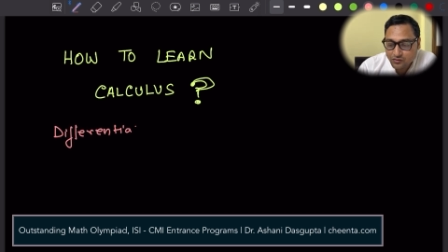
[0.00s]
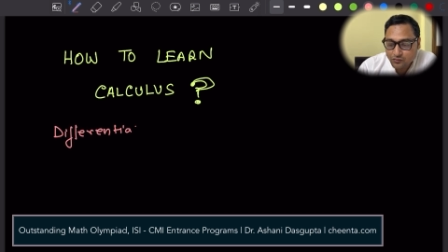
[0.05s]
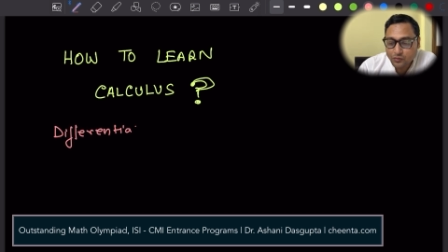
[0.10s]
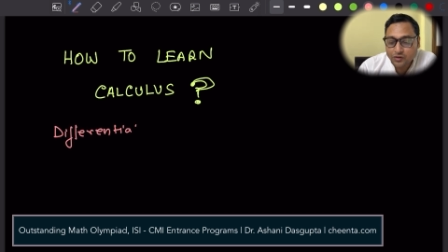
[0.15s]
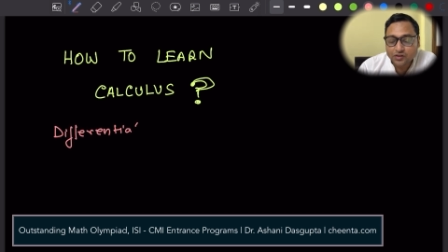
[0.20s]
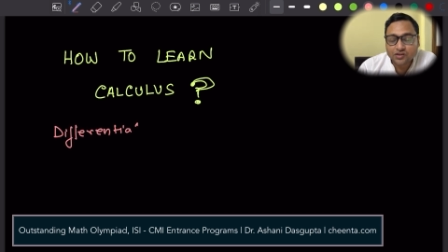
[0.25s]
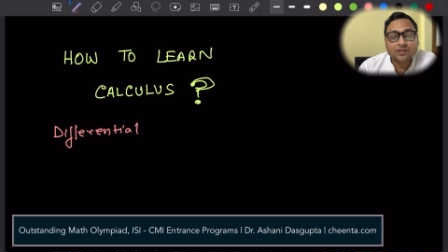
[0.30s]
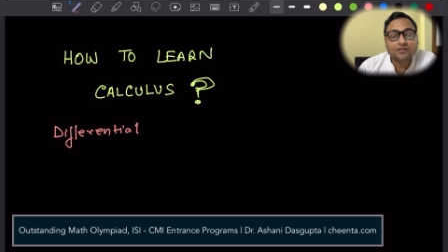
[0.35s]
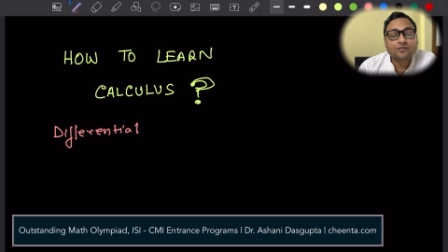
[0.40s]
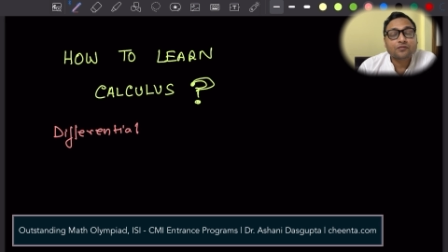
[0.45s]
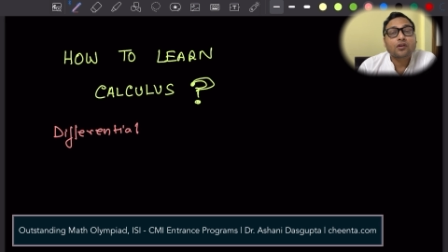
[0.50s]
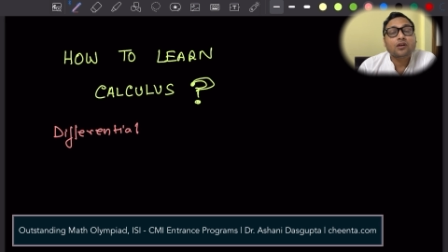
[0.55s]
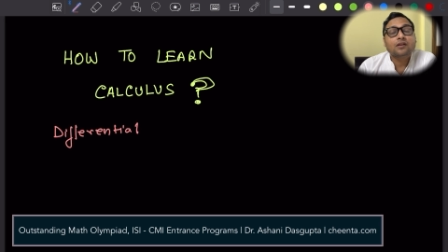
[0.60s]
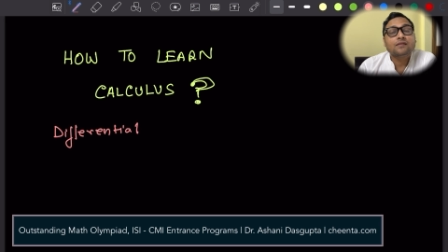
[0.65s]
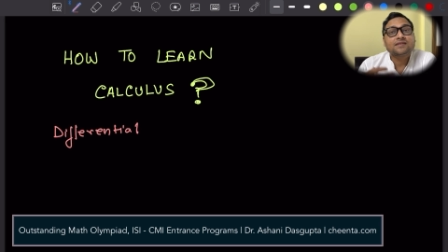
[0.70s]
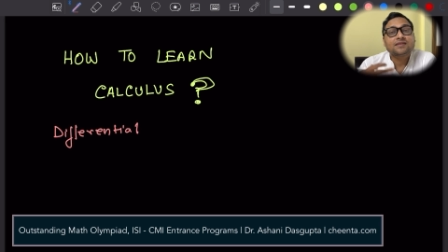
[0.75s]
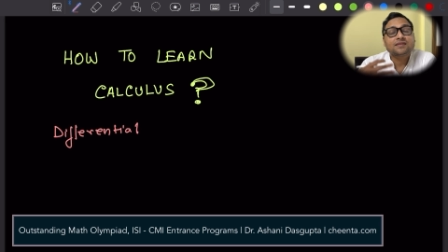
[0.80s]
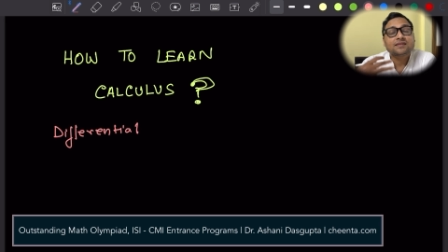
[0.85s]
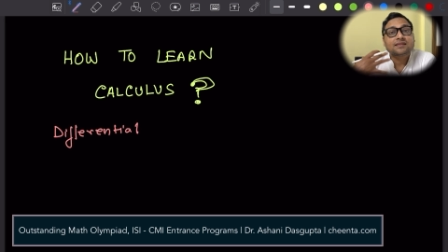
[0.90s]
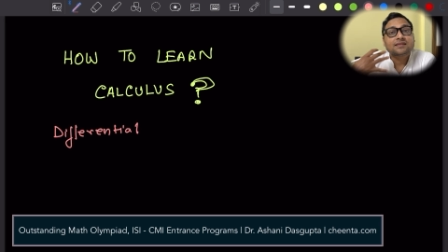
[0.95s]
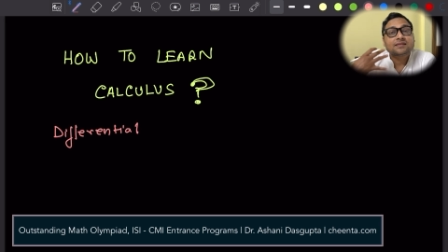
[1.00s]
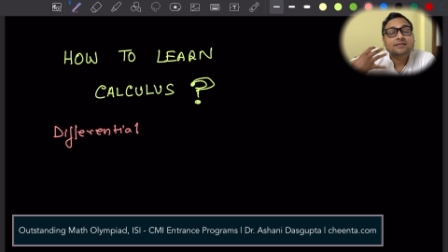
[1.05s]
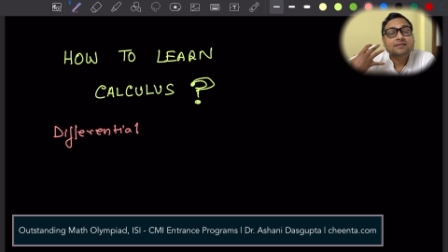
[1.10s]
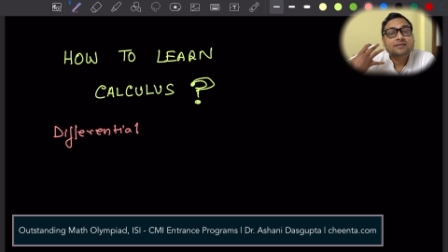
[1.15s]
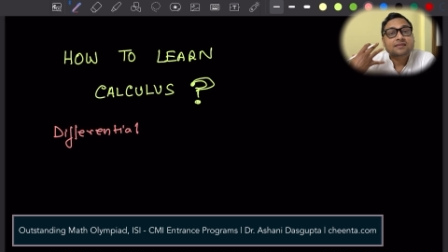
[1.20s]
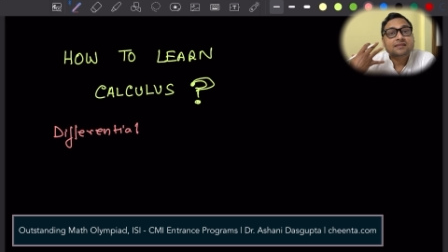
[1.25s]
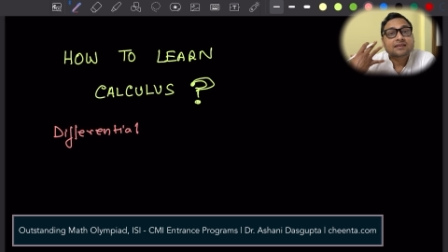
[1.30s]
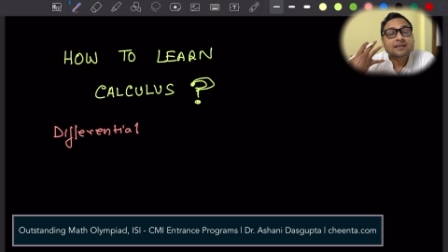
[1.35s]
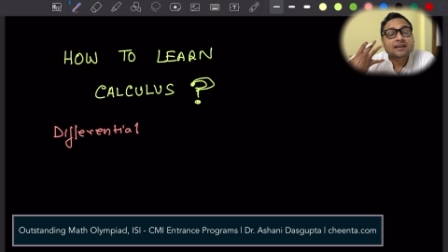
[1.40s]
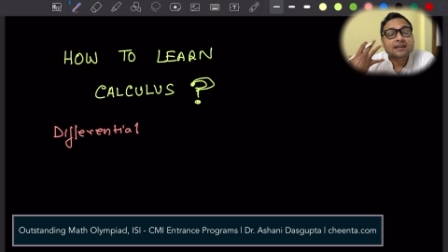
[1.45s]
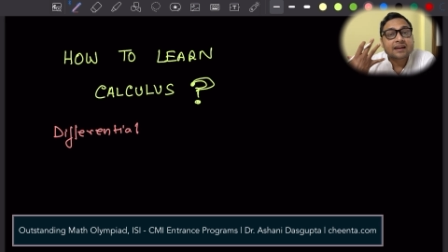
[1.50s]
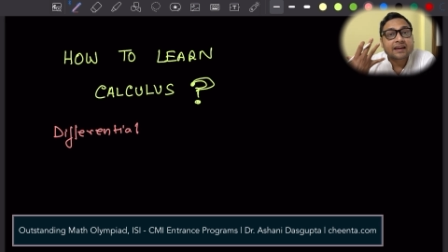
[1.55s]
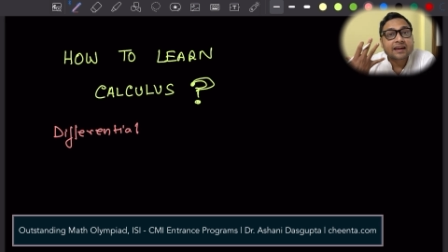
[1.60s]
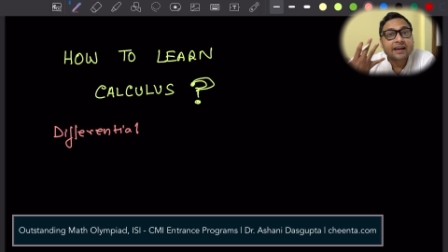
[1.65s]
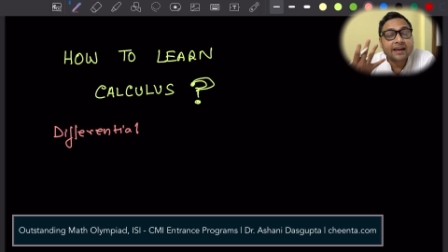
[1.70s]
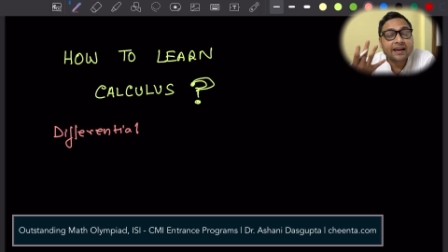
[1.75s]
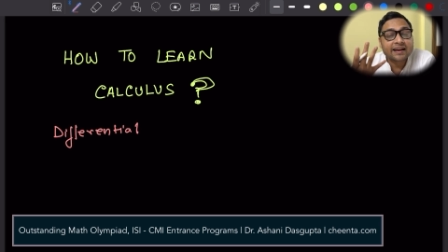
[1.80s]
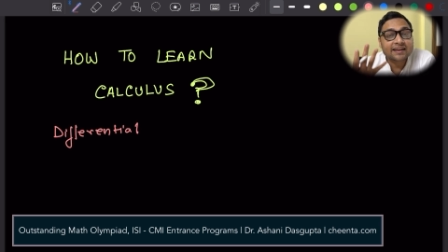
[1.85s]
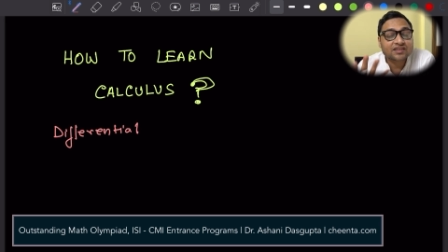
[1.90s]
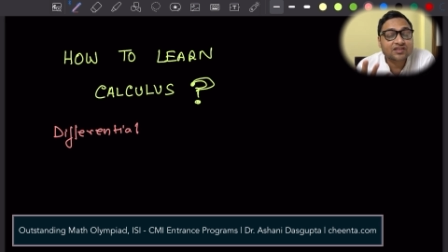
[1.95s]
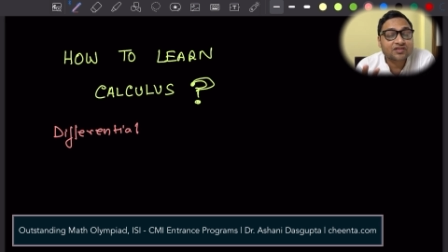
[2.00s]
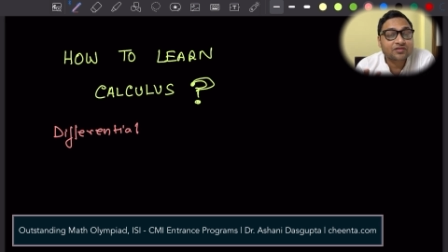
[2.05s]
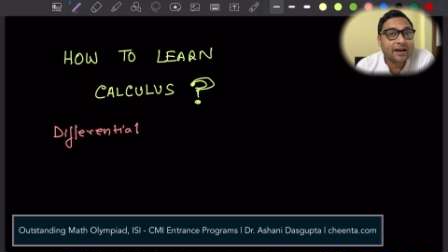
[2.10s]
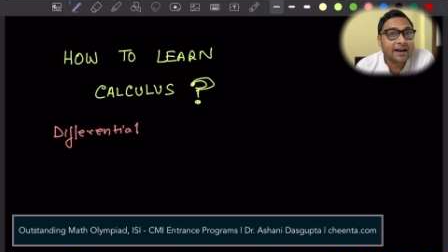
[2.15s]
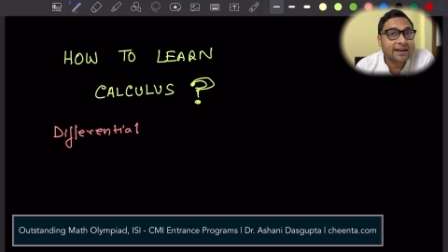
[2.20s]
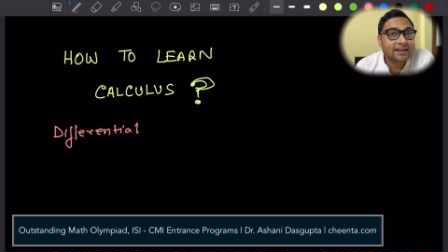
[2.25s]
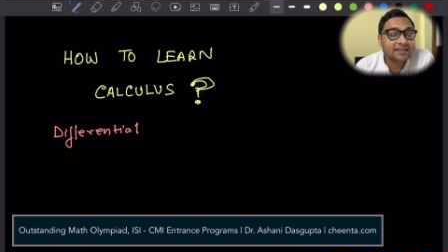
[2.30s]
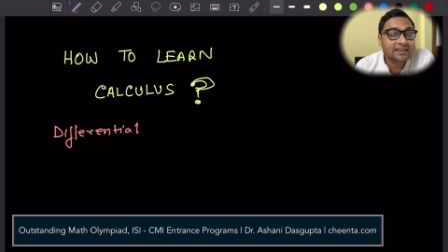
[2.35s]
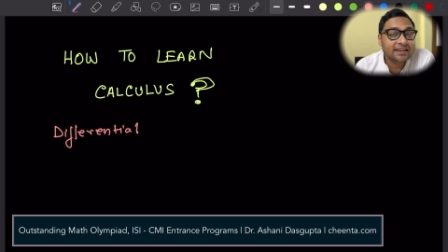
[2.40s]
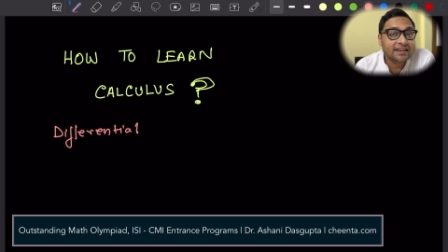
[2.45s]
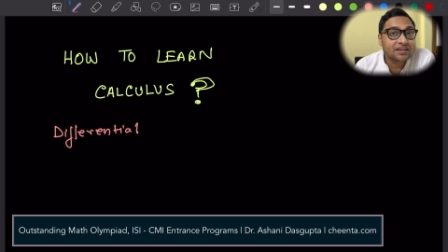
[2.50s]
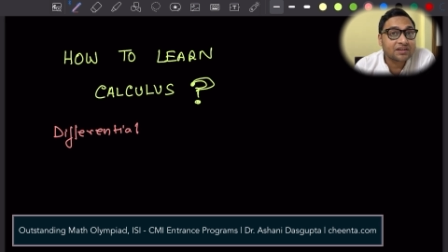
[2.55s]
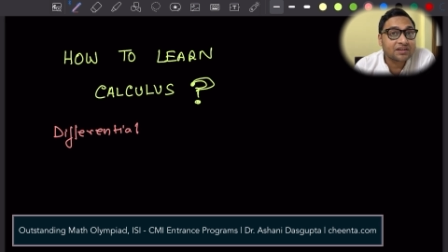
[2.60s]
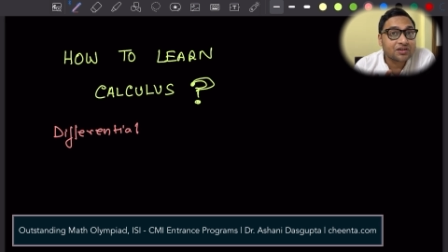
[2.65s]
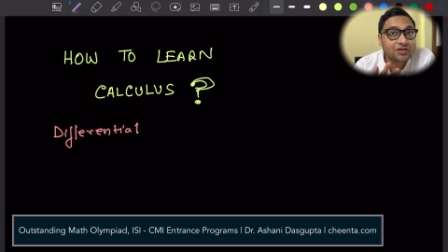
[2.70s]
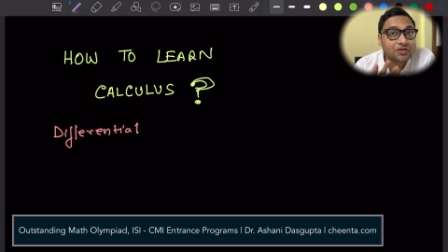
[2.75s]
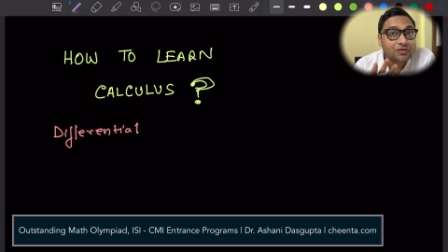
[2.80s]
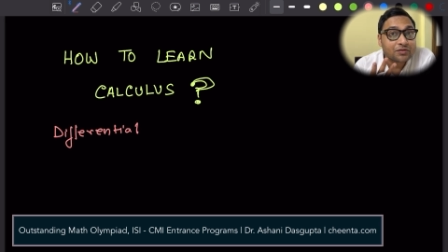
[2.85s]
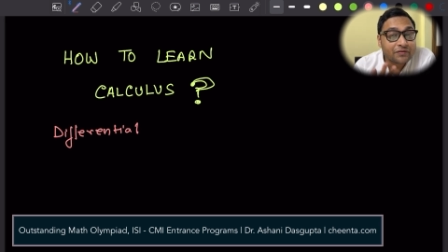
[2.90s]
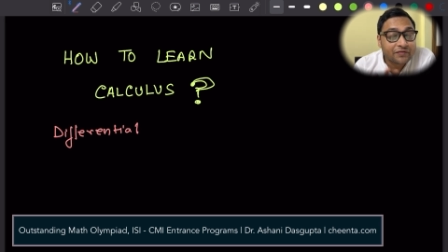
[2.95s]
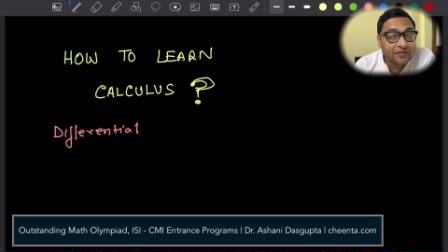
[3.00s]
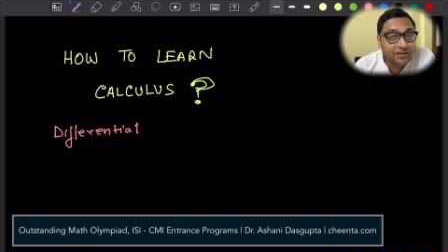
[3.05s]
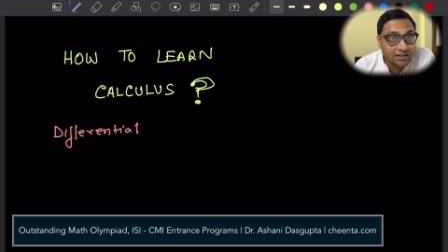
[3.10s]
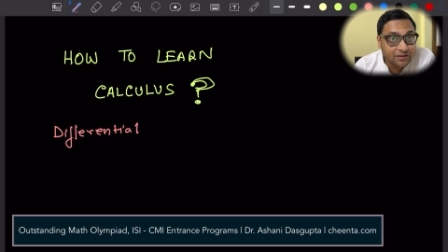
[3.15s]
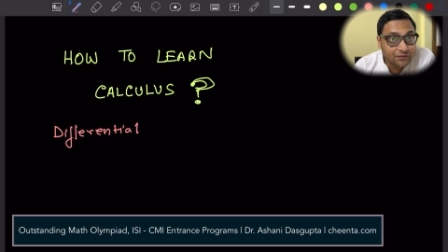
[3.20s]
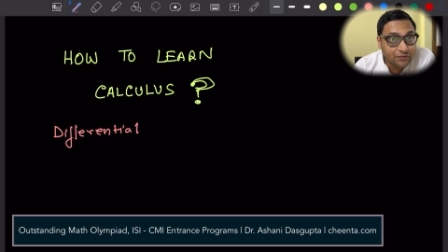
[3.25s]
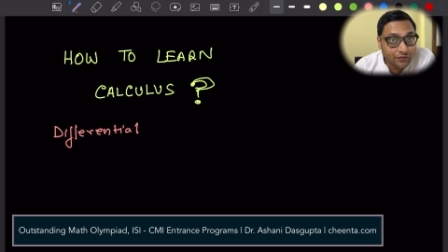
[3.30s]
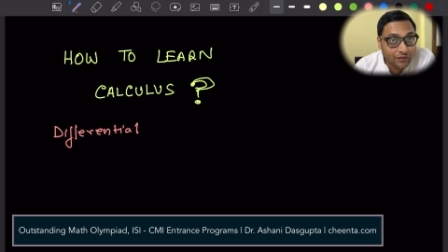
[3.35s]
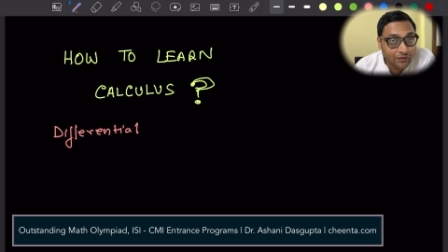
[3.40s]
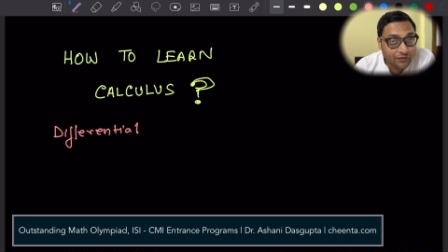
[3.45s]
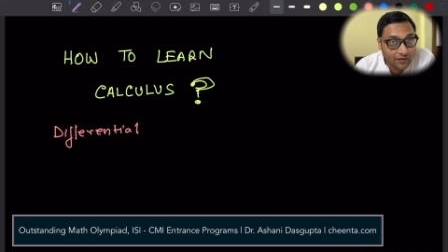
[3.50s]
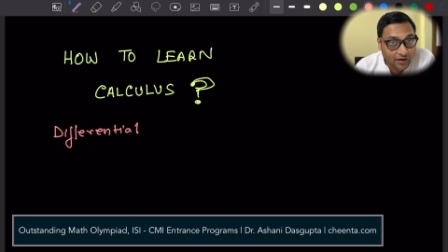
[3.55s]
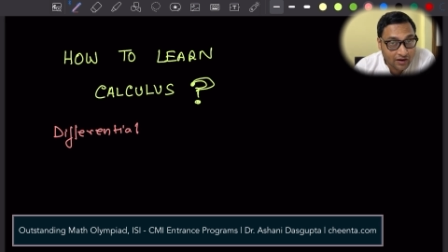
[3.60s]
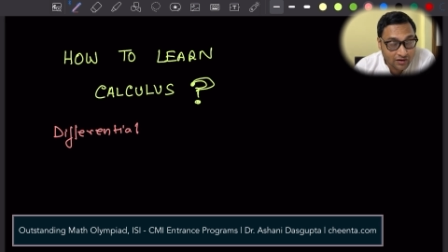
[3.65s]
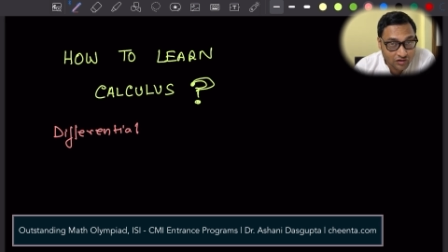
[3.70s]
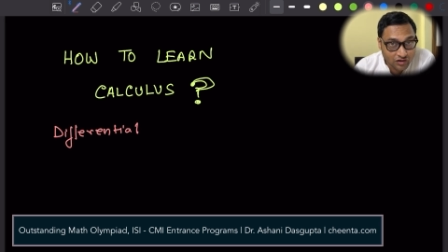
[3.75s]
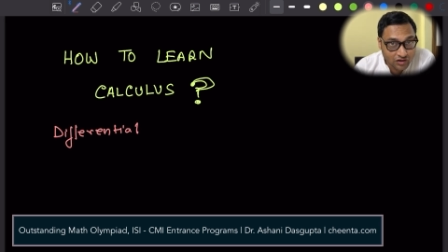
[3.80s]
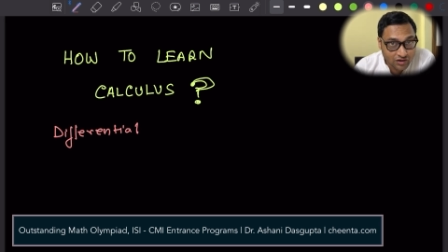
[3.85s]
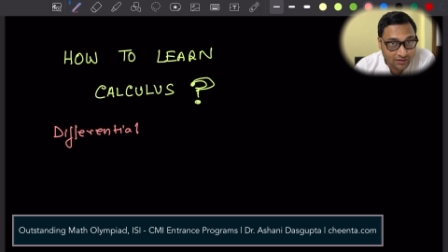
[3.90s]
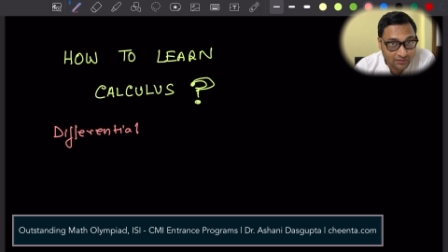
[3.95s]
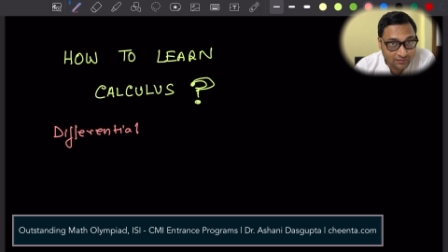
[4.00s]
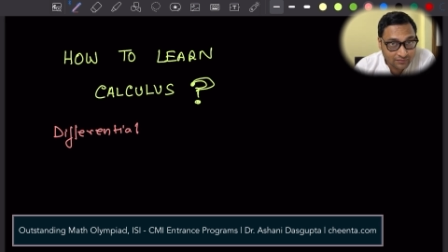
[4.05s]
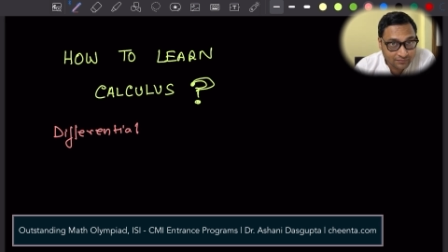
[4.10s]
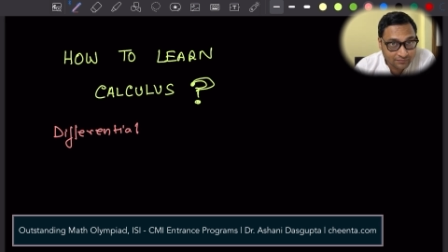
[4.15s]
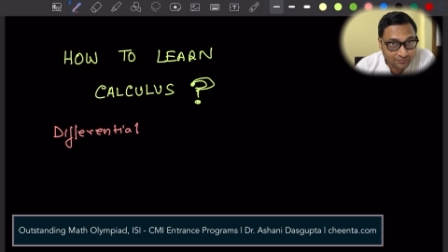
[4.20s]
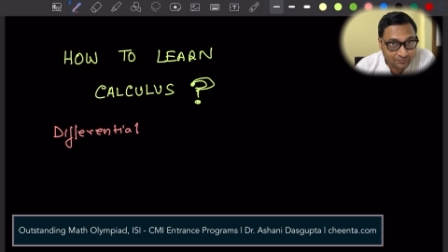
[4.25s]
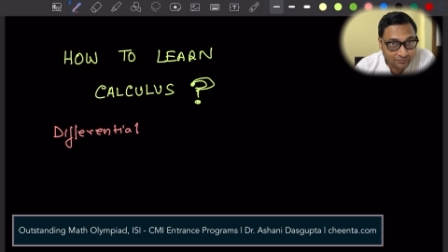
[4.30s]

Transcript: which involves extracting derivative of a function.